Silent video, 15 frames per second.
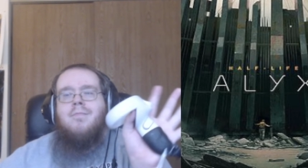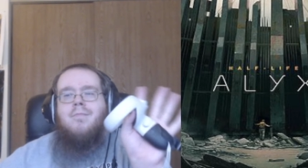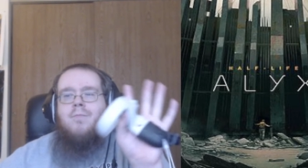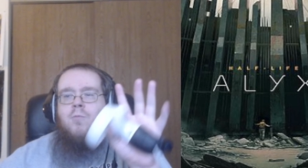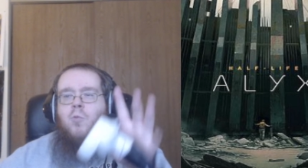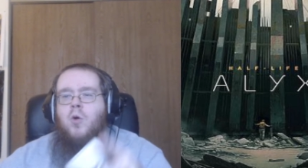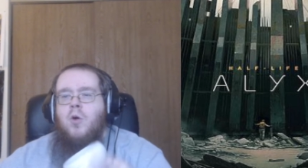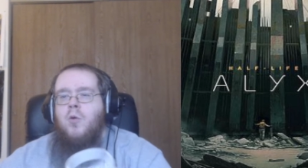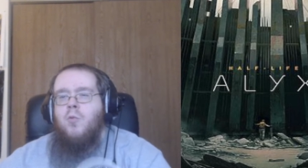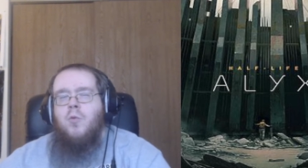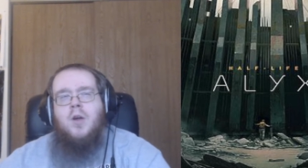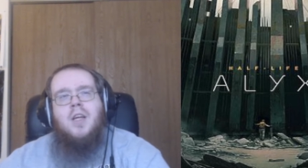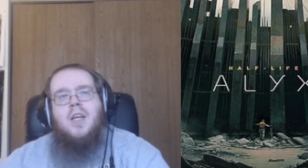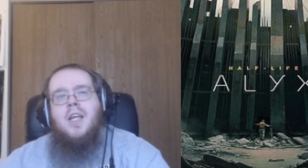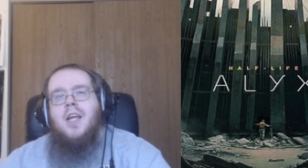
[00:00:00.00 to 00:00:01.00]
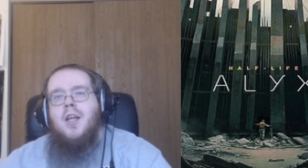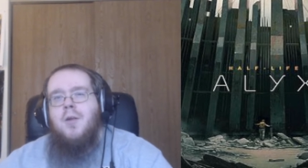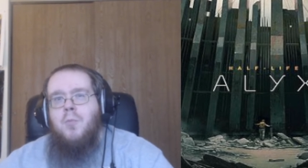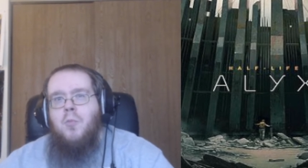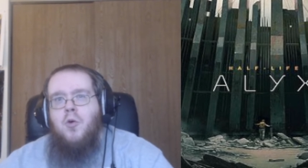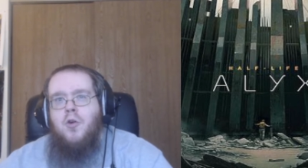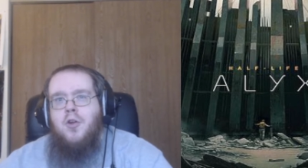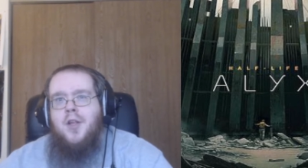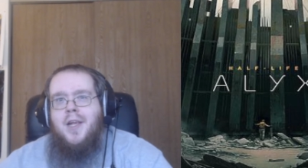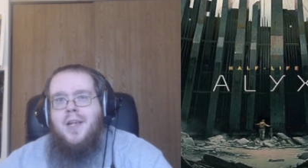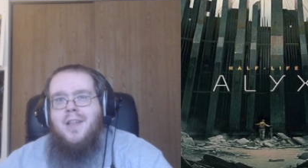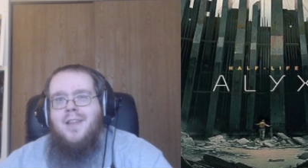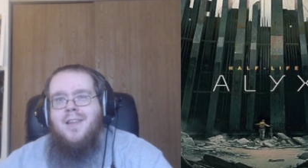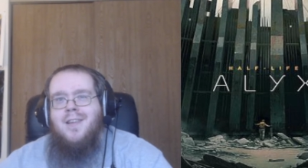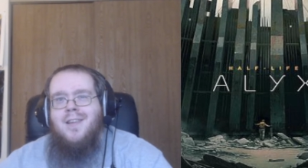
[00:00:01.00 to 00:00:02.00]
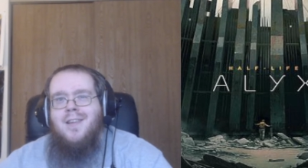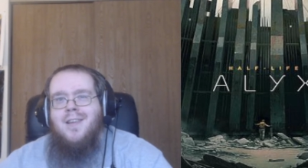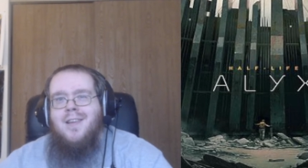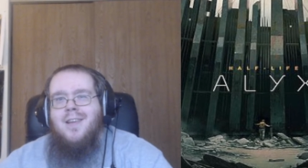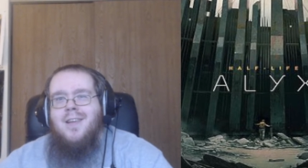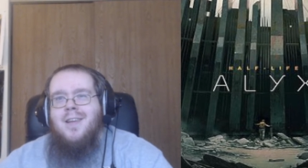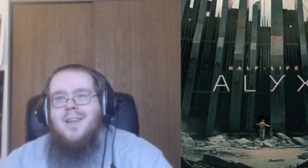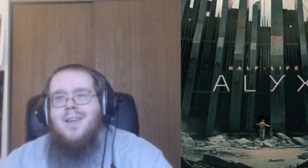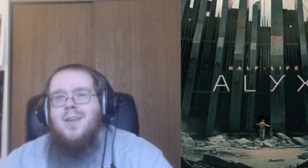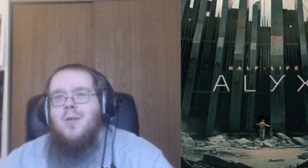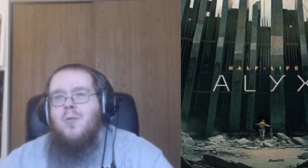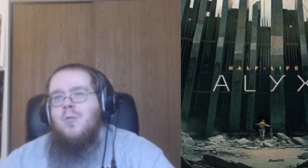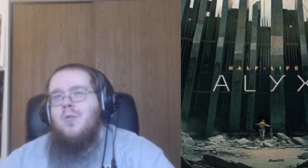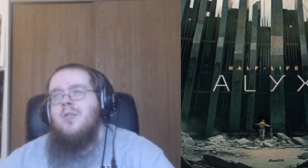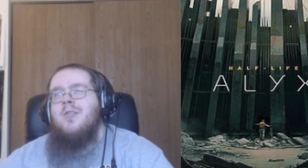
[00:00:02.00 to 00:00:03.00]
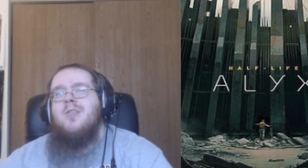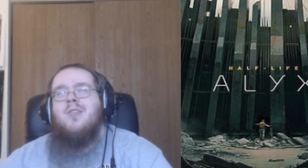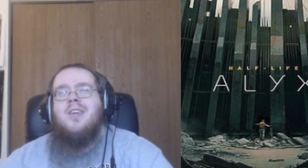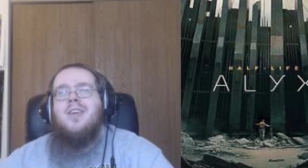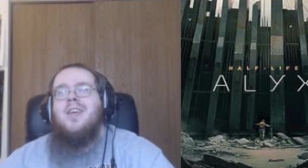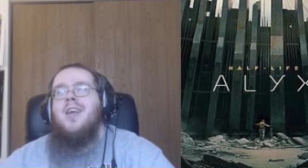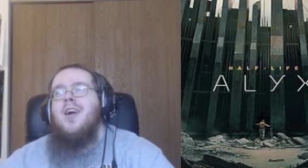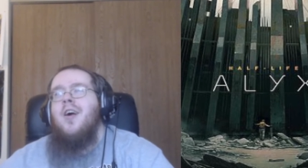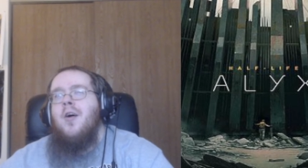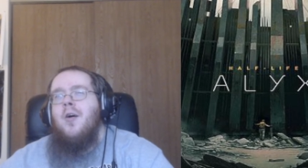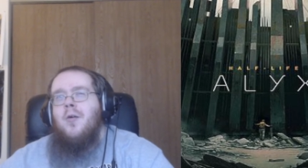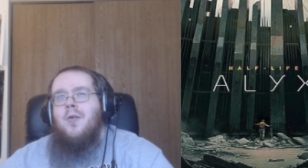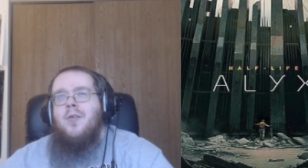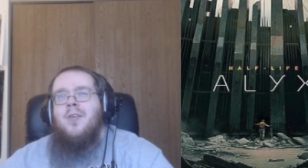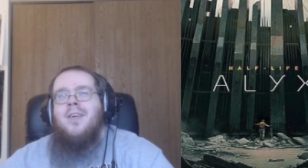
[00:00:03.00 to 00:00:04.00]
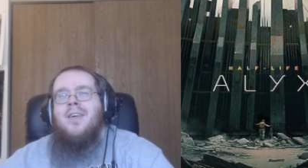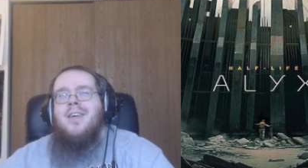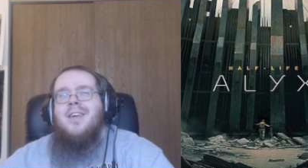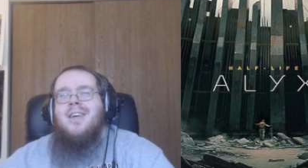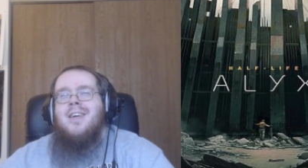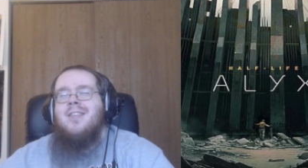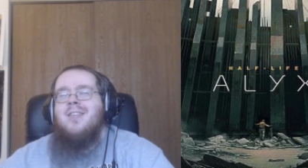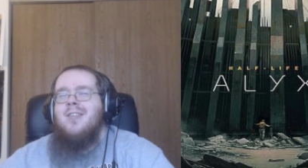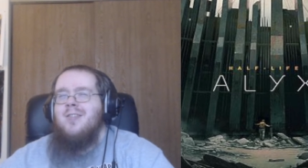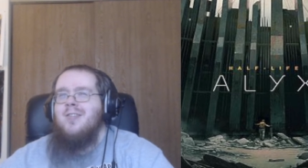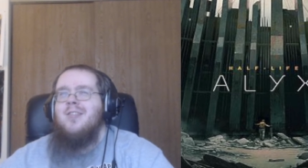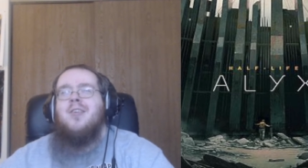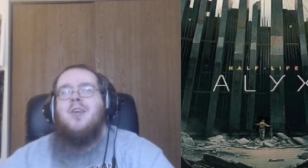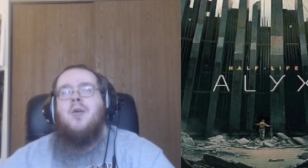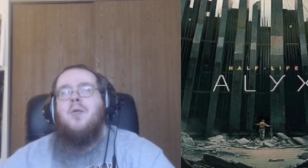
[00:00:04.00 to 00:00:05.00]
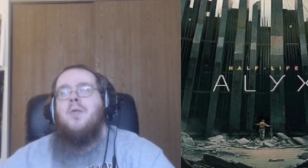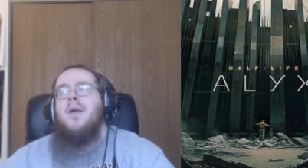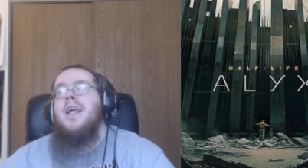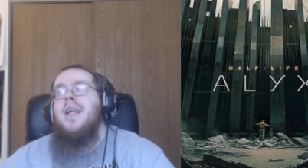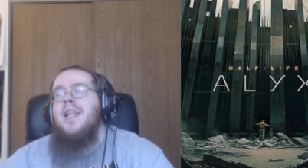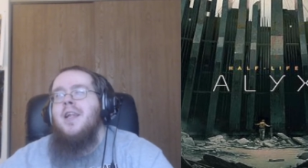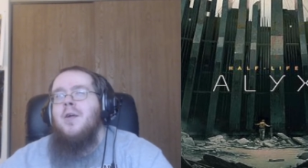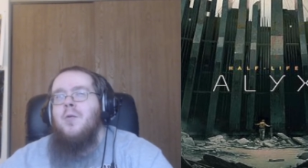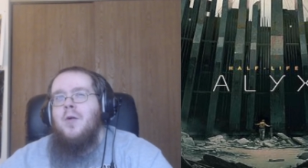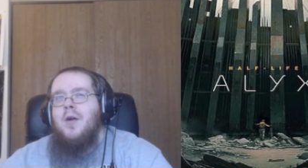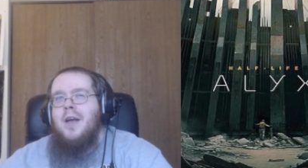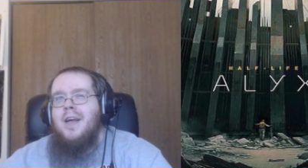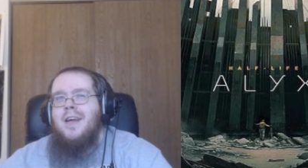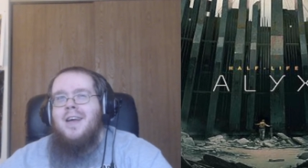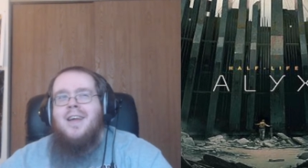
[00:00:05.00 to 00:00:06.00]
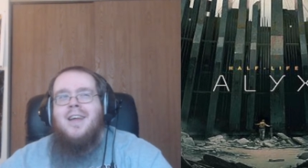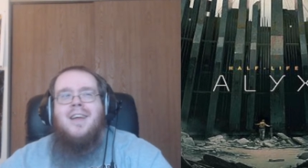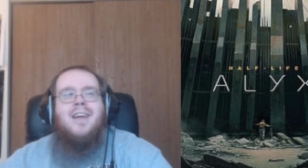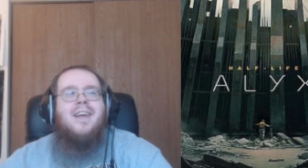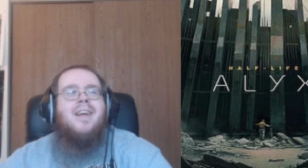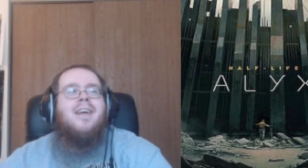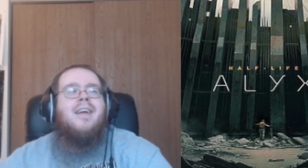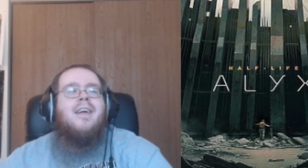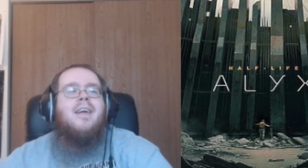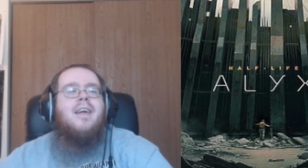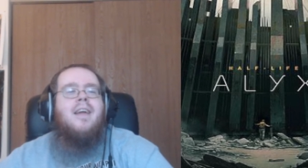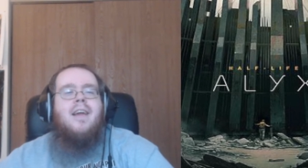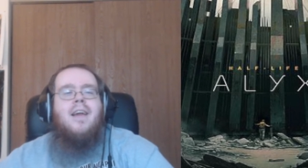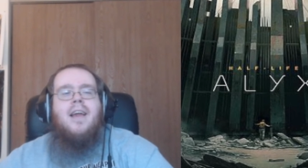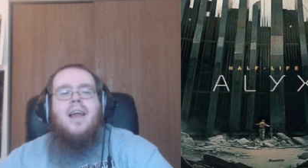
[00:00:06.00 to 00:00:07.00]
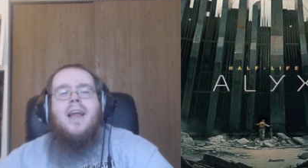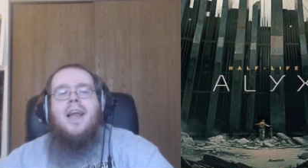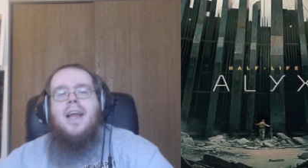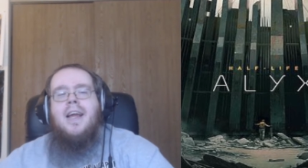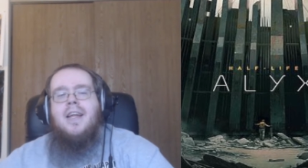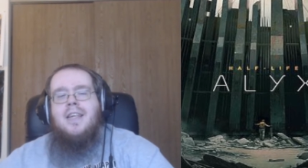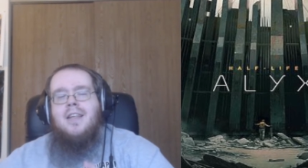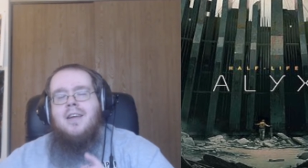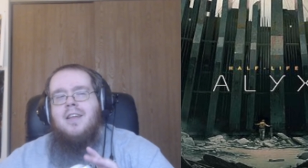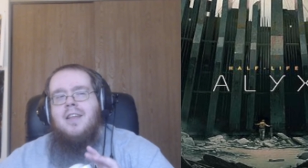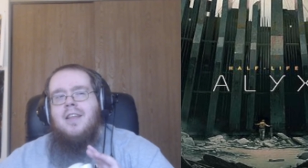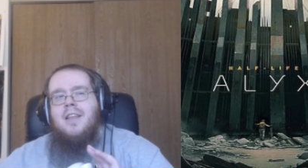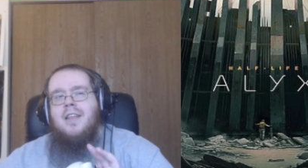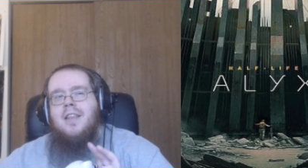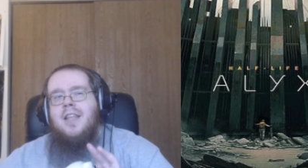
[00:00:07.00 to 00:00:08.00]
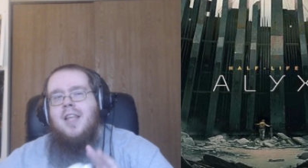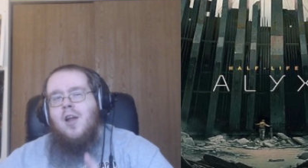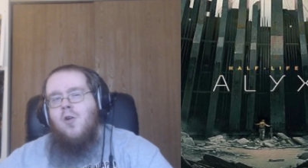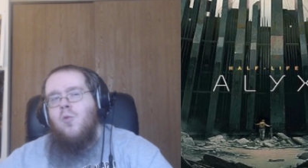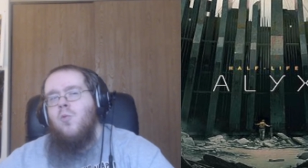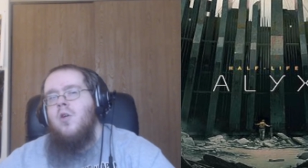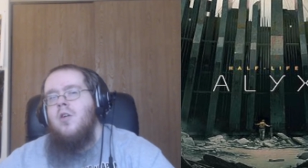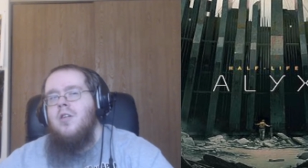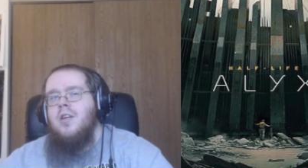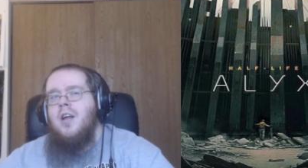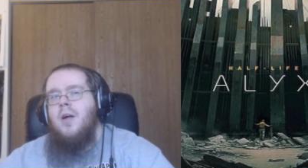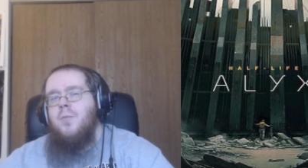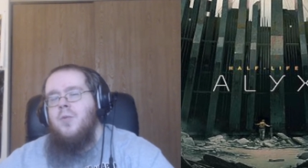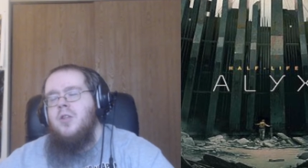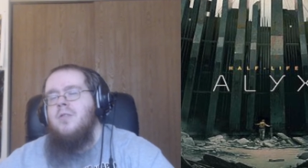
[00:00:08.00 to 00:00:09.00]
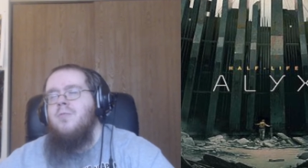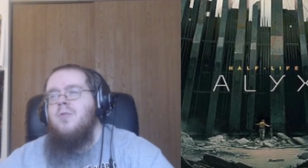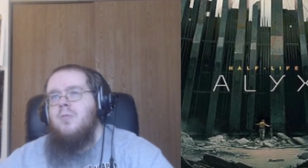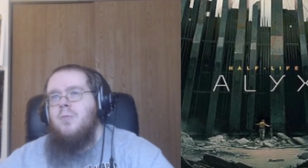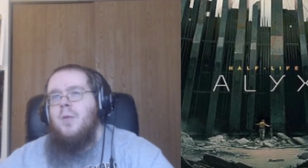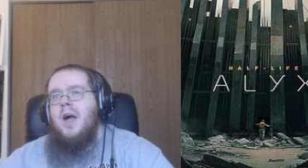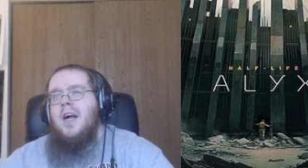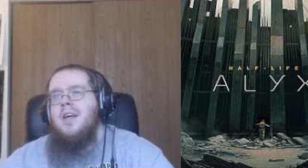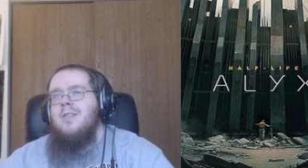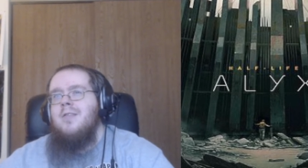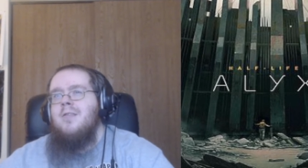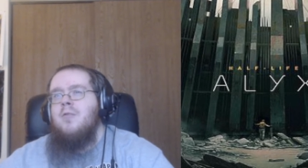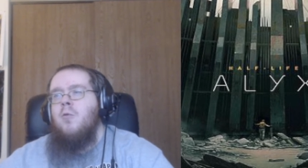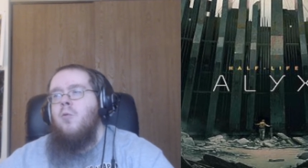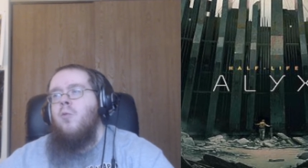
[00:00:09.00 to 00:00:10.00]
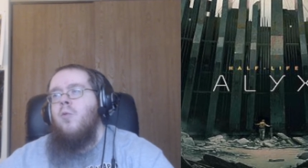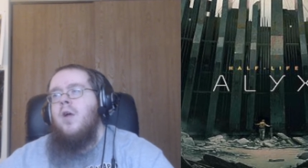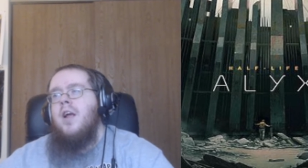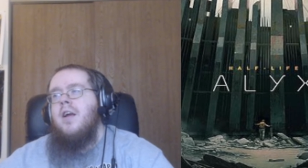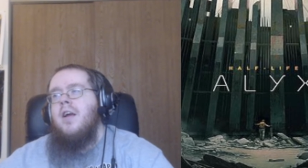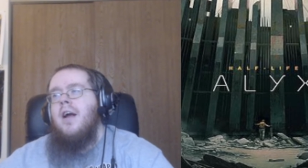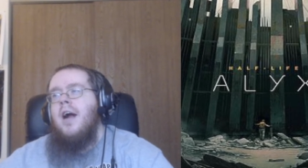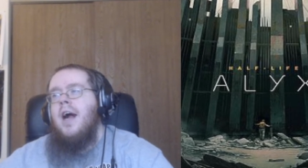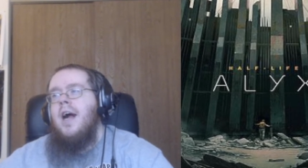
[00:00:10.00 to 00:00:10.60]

where are you gonna put it? Where does it go? It doesn't go anywhere. And there were a couple of spots where